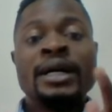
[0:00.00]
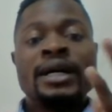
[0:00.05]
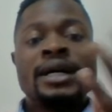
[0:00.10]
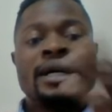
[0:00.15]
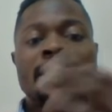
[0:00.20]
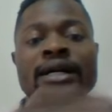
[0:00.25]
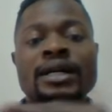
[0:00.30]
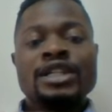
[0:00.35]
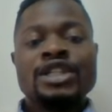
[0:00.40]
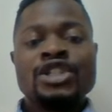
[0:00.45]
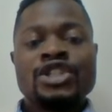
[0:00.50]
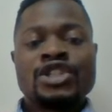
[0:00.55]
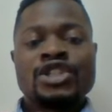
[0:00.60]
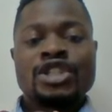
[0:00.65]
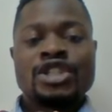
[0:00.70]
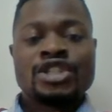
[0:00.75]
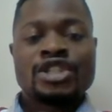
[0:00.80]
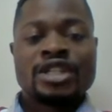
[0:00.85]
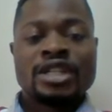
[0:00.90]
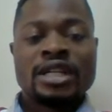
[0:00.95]
it
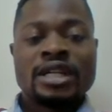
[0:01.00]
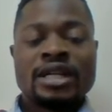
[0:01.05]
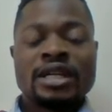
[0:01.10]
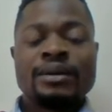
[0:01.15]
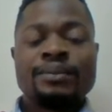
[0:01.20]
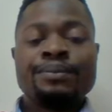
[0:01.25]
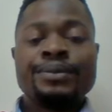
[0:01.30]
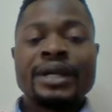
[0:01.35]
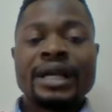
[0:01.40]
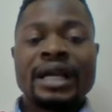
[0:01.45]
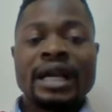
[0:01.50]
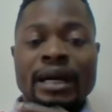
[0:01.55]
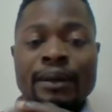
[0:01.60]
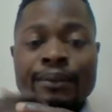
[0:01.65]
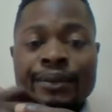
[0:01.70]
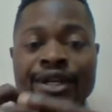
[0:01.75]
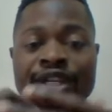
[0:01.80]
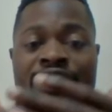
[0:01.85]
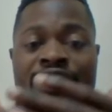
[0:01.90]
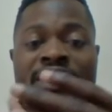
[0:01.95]
is
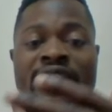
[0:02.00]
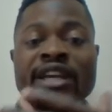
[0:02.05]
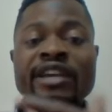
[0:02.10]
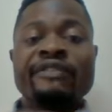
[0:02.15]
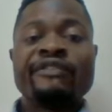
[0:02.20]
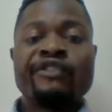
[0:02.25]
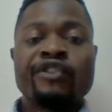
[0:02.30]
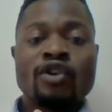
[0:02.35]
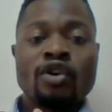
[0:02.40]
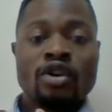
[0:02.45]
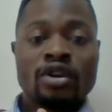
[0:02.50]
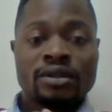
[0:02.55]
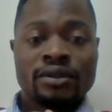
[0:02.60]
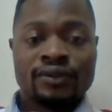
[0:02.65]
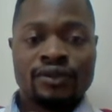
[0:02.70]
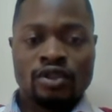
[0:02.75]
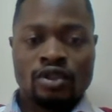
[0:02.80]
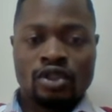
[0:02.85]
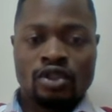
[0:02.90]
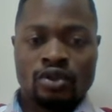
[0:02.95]
becoming a fun
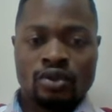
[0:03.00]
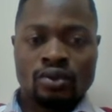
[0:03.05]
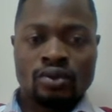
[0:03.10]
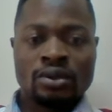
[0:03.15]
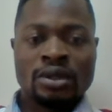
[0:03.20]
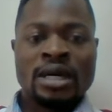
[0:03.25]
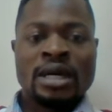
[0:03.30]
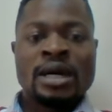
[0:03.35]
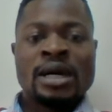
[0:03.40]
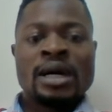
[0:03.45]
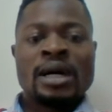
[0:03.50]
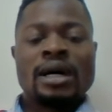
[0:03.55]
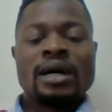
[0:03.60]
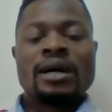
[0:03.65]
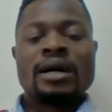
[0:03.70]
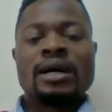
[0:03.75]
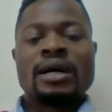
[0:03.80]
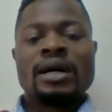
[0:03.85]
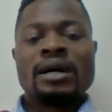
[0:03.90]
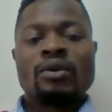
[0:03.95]
for you.
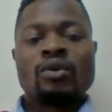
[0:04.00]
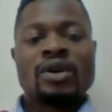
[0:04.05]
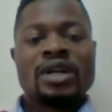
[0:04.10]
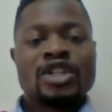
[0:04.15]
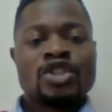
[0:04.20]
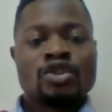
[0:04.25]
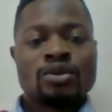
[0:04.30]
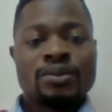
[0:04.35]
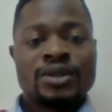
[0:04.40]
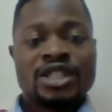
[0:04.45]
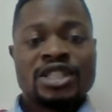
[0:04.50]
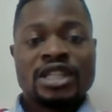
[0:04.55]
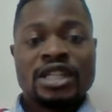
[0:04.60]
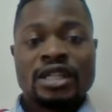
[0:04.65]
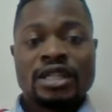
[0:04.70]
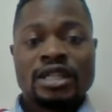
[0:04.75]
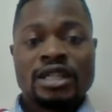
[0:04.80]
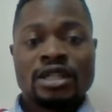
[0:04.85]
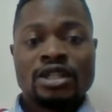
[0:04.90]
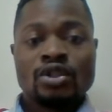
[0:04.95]
I want to be
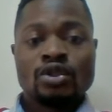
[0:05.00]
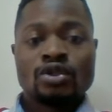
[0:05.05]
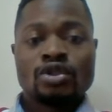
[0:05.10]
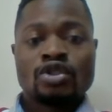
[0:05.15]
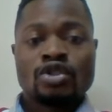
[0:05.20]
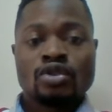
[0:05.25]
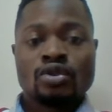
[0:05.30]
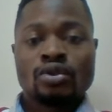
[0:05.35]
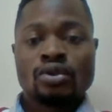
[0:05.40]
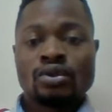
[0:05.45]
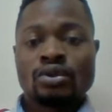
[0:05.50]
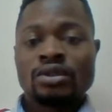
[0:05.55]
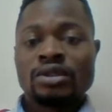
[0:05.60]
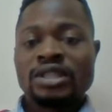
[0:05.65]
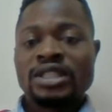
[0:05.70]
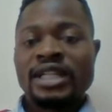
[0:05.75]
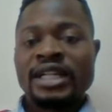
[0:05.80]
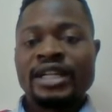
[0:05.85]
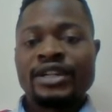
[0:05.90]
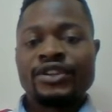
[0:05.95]
taking you through
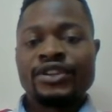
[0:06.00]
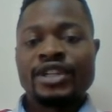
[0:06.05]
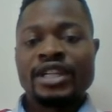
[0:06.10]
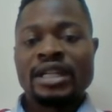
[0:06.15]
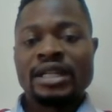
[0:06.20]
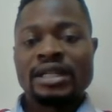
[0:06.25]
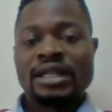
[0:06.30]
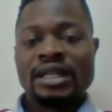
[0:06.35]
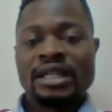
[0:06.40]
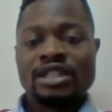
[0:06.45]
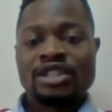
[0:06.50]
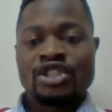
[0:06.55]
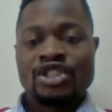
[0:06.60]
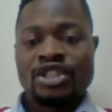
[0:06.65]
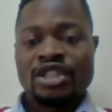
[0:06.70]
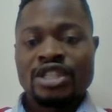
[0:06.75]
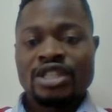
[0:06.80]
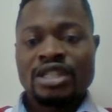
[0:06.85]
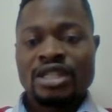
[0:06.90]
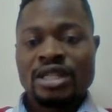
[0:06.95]

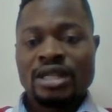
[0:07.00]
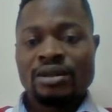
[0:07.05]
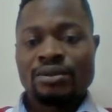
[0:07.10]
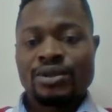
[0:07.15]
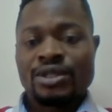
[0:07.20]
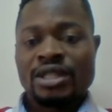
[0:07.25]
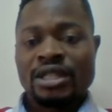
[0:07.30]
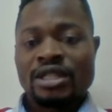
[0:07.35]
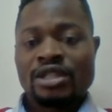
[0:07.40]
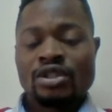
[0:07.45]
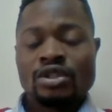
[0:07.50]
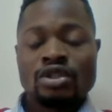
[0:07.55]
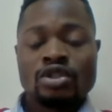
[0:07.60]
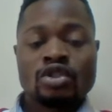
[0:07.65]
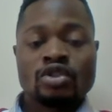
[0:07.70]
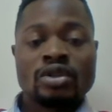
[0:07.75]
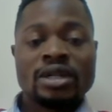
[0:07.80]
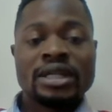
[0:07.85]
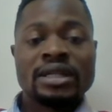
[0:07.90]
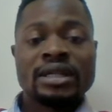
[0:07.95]
reanalysis. I'll be taking you
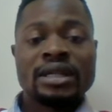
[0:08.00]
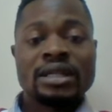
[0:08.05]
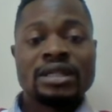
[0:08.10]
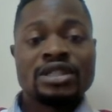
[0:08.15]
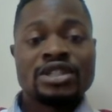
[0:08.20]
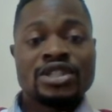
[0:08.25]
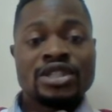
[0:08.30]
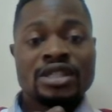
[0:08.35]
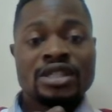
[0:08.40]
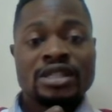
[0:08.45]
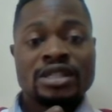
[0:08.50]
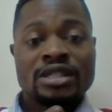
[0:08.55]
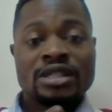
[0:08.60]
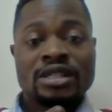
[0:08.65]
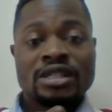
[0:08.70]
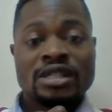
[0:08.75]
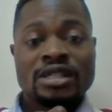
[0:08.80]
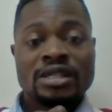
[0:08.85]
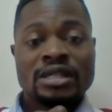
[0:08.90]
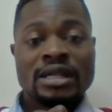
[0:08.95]
through analysis
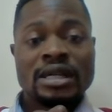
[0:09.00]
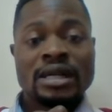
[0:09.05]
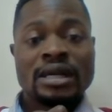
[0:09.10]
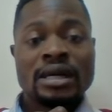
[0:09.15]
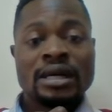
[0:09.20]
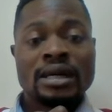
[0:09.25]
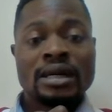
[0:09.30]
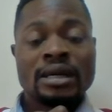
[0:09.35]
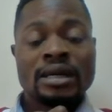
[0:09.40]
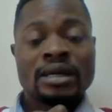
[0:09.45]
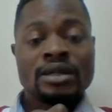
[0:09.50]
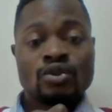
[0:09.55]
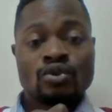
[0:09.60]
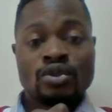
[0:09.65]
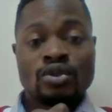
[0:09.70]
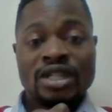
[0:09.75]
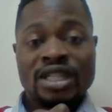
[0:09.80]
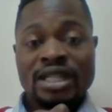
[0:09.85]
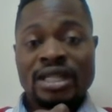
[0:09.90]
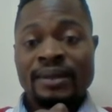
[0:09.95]
this
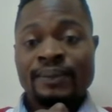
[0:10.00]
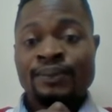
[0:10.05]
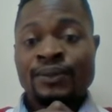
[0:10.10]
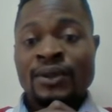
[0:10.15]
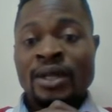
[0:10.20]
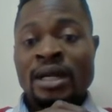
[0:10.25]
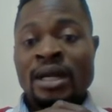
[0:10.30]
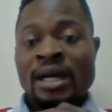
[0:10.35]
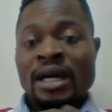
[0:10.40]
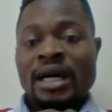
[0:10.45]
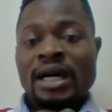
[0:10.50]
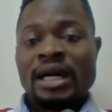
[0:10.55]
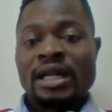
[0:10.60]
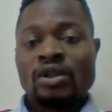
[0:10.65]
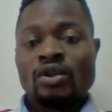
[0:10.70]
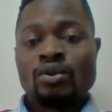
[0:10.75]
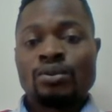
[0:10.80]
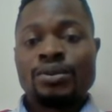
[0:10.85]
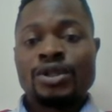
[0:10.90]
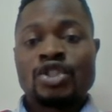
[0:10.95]
today, and
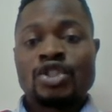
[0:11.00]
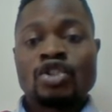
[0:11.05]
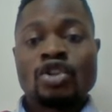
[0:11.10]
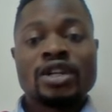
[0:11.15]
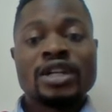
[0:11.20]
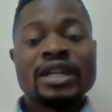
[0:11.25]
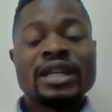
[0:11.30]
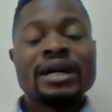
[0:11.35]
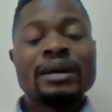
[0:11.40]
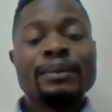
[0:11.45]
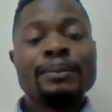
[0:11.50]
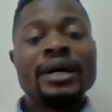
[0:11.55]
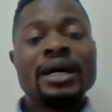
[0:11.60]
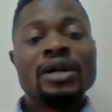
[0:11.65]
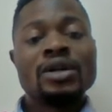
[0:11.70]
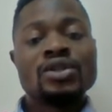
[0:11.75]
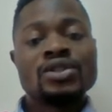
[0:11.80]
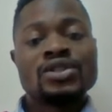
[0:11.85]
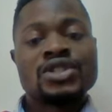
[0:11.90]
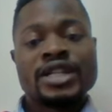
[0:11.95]
we'll be talking
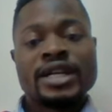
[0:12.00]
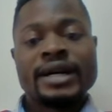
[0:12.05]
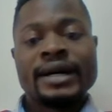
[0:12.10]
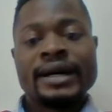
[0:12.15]
about